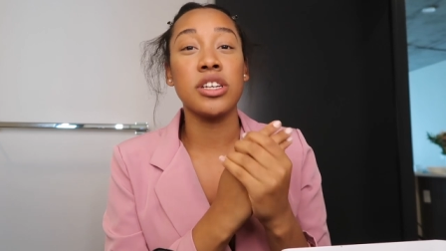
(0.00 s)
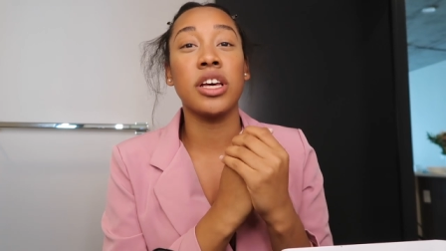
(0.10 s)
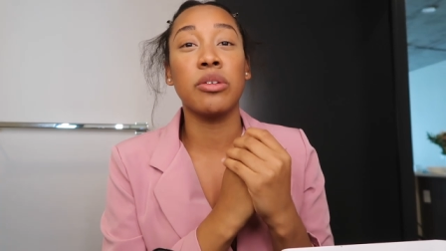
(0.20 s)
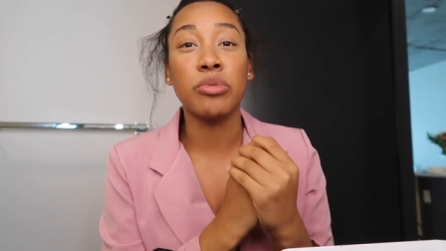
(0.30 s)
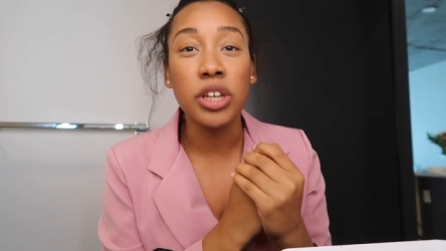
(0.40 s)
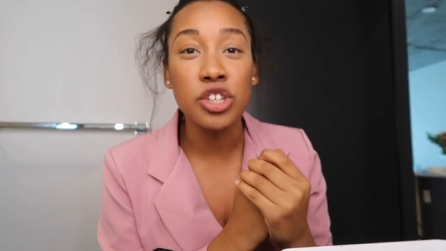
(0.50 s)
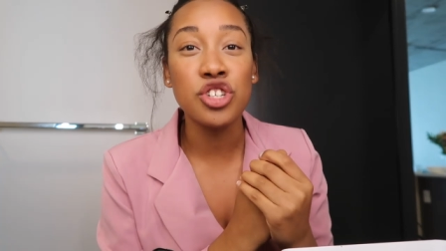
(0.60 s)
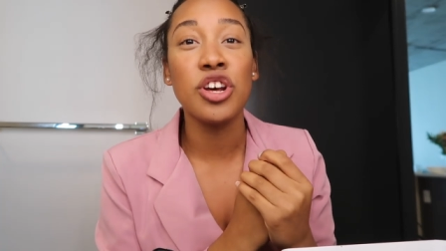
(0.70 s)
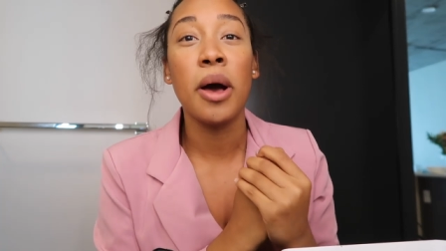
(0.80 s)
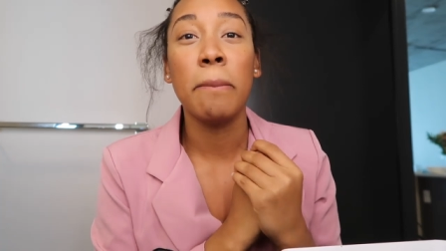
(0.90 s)
until I
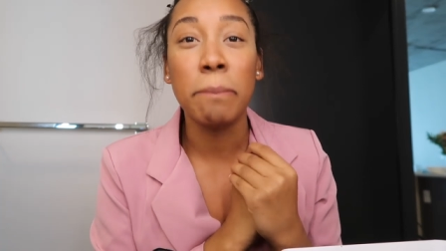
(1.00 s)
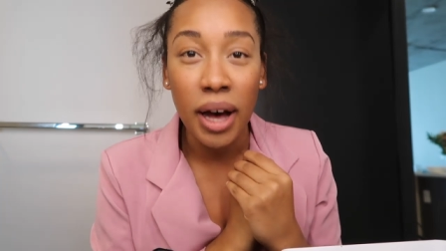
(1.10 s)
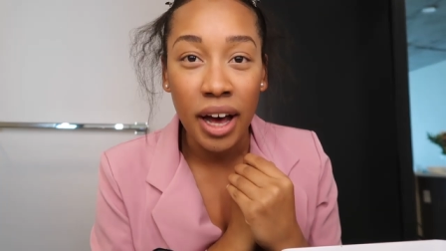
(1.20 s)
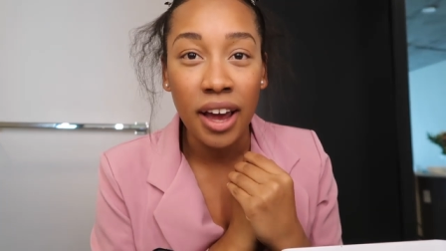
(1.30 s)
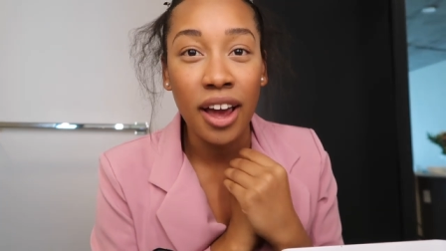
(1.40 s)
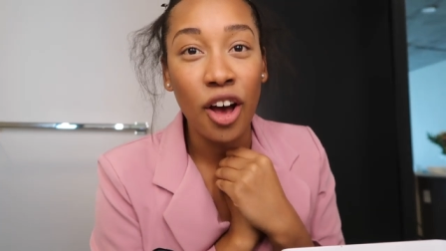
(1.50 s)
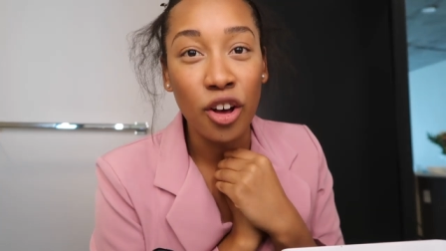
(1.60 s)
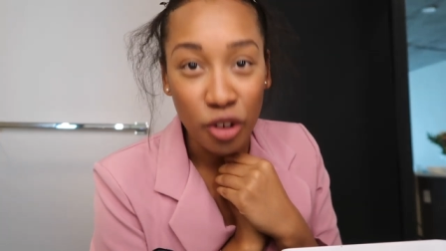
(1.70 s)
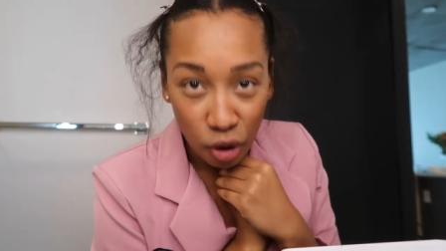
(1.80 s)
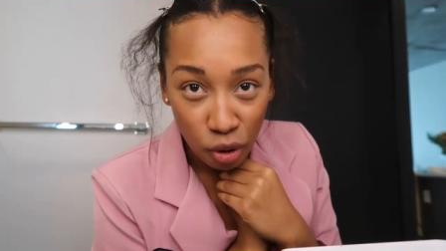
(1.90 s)
reached my
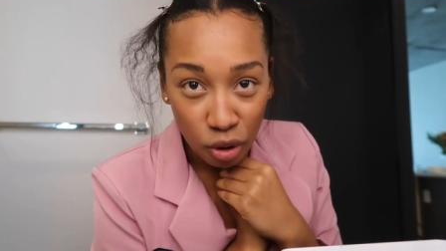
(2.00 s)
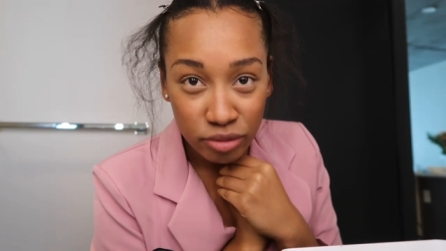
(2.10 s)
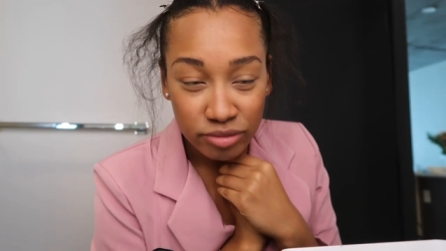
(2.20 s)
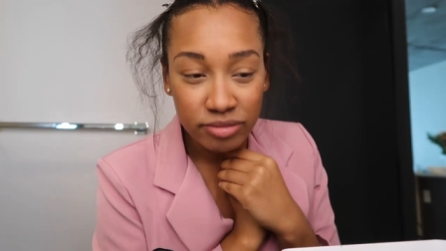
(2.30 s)
goal.